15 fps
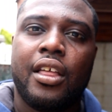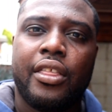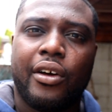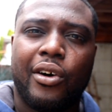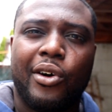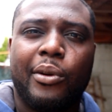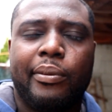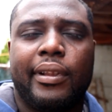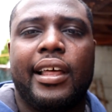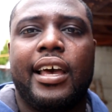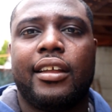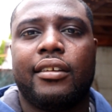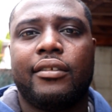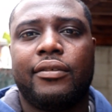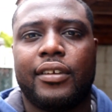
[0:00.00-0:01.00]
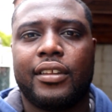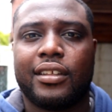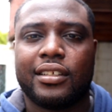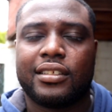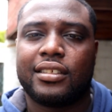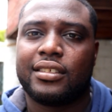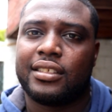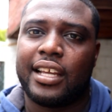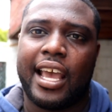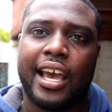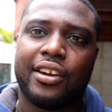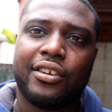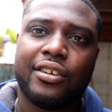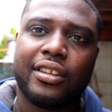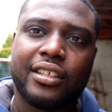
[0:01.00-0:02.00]
The whole plan for this
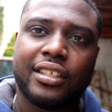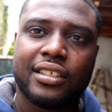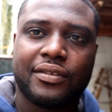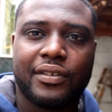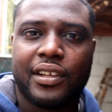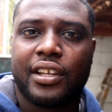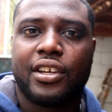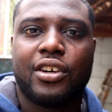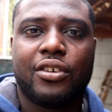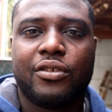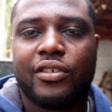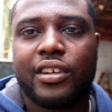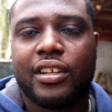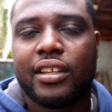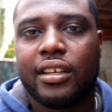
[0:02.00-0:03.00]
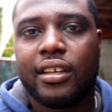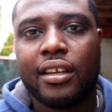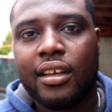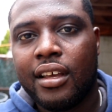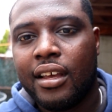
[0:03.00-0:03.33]
channel and this video really